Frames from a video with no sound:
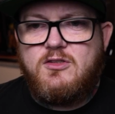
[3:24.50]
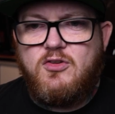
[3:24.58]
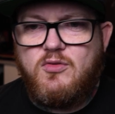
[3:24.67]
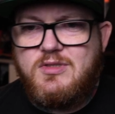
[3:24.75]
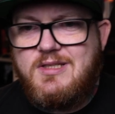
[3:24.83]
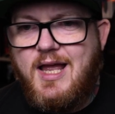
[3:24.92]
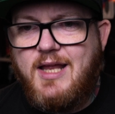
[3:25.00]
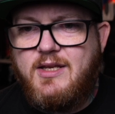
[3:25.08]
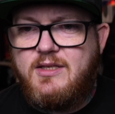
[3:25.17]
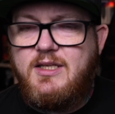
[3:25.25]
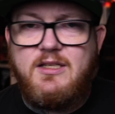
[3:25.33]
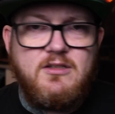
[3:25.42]
So standard
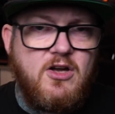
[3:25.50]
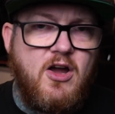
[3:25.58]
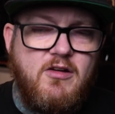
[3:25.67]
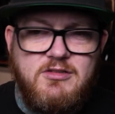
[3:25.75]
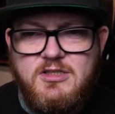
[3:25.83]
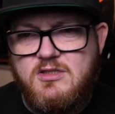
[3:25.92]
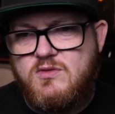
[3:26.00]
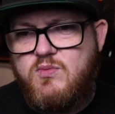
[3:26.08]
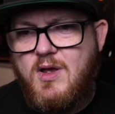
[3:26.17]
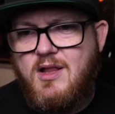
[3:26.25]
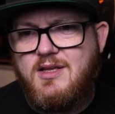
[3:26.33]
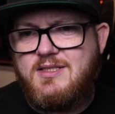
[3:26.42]
needle cartridges as
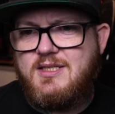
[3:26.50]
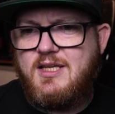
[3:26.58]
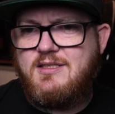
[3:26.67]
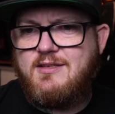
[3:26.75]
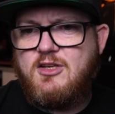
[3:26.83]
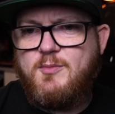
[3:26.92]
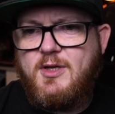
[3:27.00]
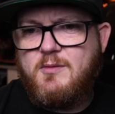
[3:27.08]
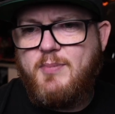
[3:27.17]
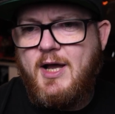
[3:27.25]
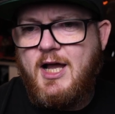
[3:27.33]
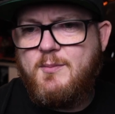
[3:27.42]
well. It says it's going to be
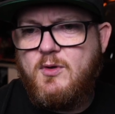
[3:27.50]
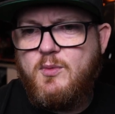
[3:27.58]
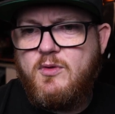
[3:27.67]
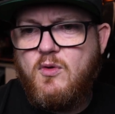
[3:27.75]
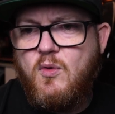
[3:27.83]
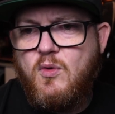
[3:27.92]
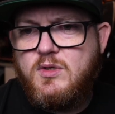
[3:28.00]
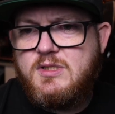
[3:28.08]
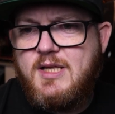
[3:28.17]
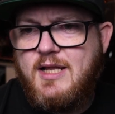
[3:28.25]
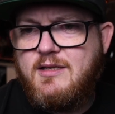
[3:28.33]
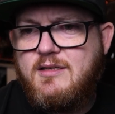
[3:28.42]
compatible with all
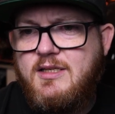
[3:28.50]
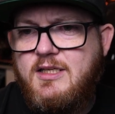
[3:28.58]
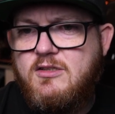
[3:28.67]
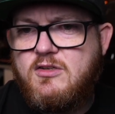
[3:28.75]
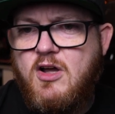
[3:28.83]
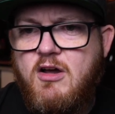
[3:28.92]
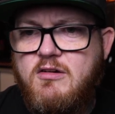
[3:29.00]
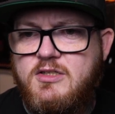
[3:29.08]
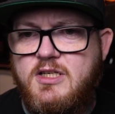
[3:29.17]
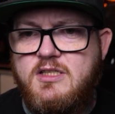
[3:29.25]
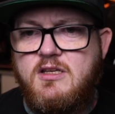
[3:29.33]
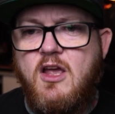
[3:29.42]
standard needle
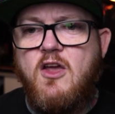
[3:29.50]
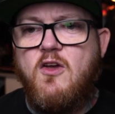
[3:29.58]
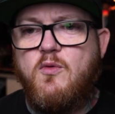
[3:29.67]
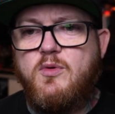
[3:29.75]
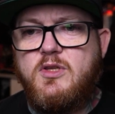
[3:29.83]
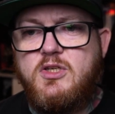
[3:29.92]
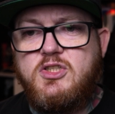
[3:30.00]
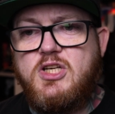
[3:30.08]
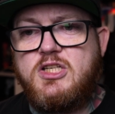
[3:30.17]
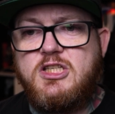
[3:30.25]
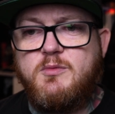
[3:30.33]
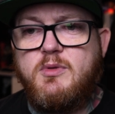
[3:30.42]
cartridges with an
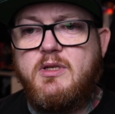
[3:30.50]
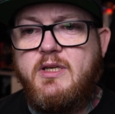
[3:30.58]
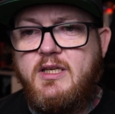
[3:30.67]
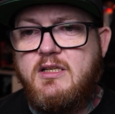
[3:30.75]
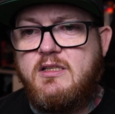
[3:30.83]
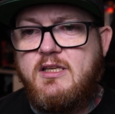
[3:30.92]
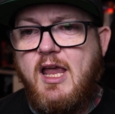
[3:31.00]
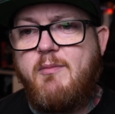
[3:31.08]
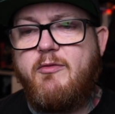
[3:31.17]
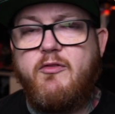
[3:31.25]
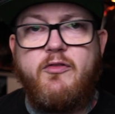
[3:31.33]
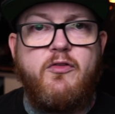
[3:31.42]
adjustable needle
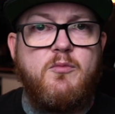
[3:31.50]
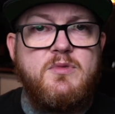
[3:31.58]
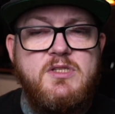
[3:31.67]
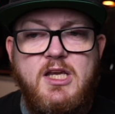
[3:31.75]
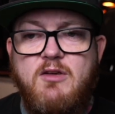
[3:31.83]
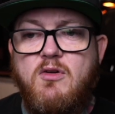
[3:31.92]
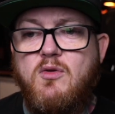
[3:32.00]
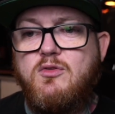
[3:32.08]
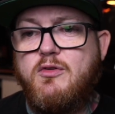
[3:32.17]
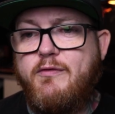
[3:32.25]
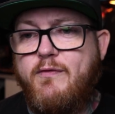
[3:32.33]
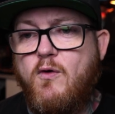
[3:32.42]
depth from 0
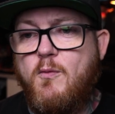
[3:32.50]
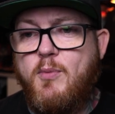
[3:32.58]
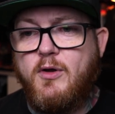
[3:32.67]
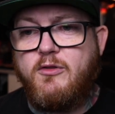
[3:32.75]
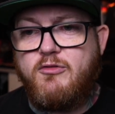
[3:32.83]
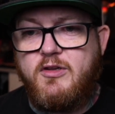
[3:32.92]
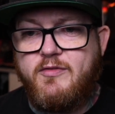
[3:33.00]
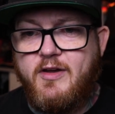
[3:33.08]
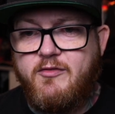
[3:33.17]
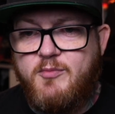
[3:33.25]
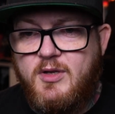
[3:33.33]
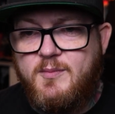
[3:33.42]
to
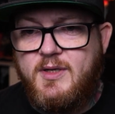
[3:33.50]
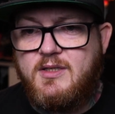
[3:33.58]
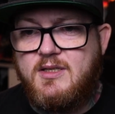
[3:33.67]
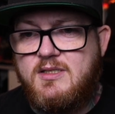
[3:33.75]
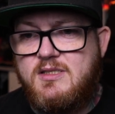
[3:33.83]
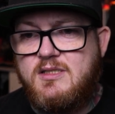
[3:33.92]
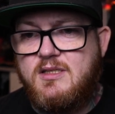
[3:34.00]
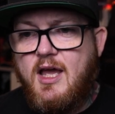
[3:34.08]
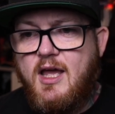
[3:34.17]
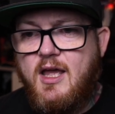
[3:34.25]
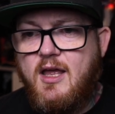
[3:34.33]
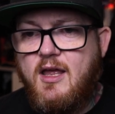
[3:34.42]
4.35 millimeters.
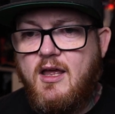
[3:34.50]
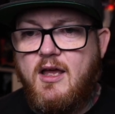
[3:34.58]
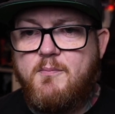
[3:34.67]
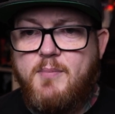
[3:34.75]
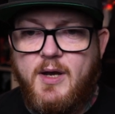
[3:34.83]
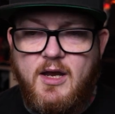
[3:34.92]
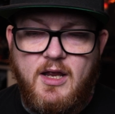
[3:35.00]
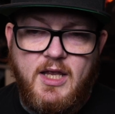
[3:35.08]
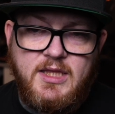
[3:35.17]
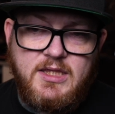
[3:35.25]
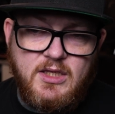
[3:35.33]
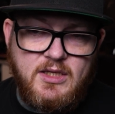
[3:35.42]

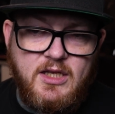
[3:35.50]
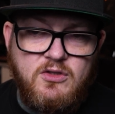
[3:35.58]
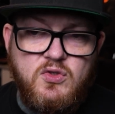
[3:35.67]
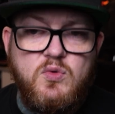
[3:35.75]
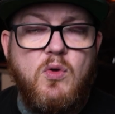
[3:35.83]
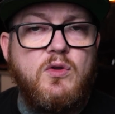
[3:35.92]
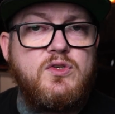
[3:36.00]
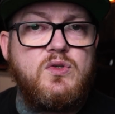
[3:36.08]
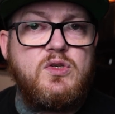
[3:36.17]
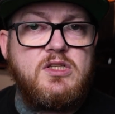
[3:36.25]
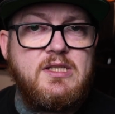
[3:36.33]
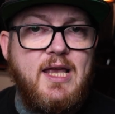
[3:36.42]
They do also
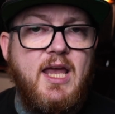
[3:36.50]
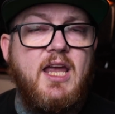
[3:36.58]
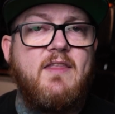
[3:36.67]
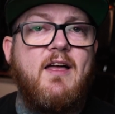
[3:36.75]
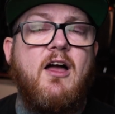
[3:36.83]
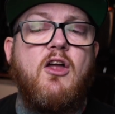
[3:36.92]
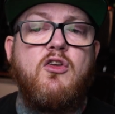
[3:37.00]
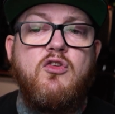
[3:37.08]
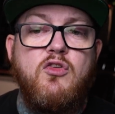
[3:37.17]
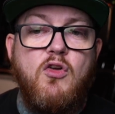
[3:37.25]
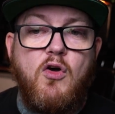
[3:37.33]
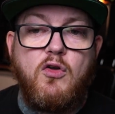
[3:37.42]
say that
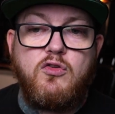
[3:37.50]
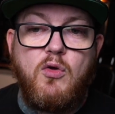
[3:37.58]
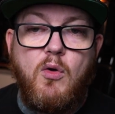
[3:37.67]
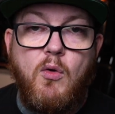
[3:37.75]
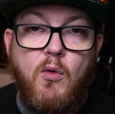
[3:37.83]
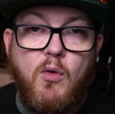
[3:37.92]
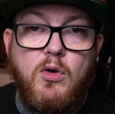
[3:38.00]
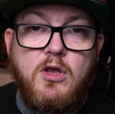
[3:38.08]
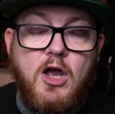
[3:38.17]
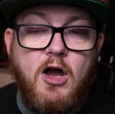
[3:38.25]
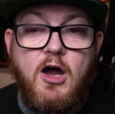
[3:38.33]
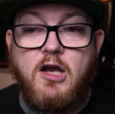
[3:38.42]
not all
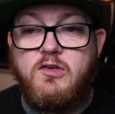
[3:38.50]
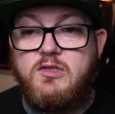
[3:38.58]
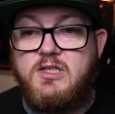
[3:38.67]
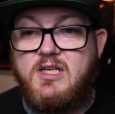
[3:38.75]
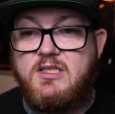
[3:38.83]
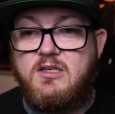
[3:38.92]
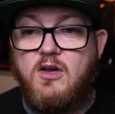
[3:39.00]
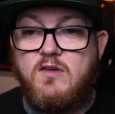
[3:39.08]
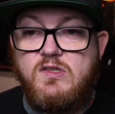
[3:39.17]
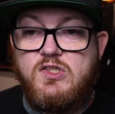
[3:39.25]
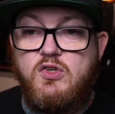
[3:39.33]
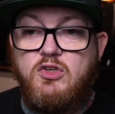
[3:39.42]
cartridges are
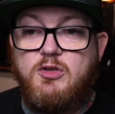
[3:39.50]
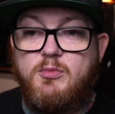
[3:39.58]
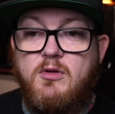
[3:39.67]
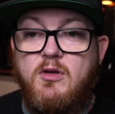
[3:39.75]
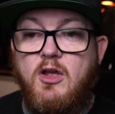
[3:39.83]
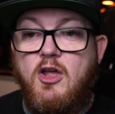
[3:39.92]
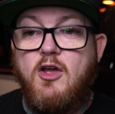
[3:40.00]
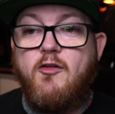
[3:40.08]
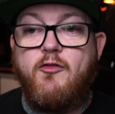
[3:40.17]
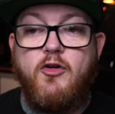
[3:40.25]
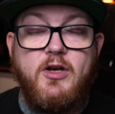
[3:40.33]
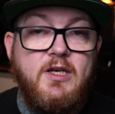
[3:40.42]
suitable
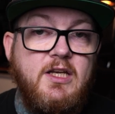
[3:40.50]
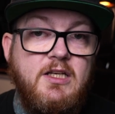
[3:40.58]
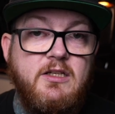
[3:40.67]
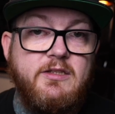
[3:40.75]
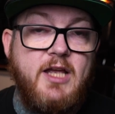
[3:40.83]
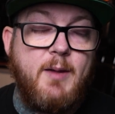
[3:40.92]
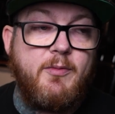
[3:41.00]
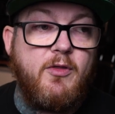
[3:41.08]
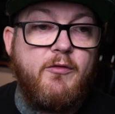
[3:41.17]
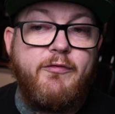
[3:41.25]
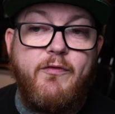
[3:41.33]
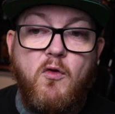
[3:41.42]
for a needle depth of
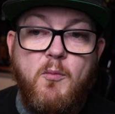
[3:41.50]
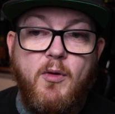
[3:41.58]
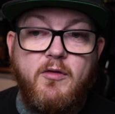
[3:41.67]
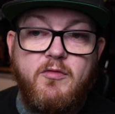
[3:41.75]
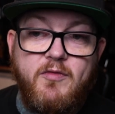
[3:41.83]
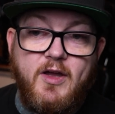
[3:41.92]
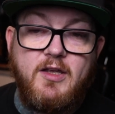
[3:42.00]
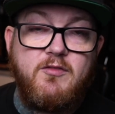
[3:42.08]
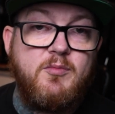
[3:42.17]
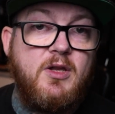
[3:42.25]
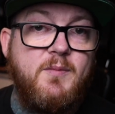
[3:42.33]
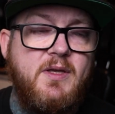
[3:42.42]
4.5
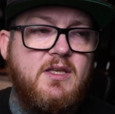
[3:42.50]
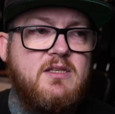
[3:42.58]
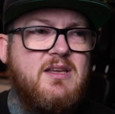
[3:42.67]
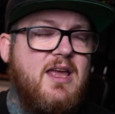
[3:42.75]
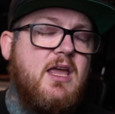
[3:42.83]
millimeters.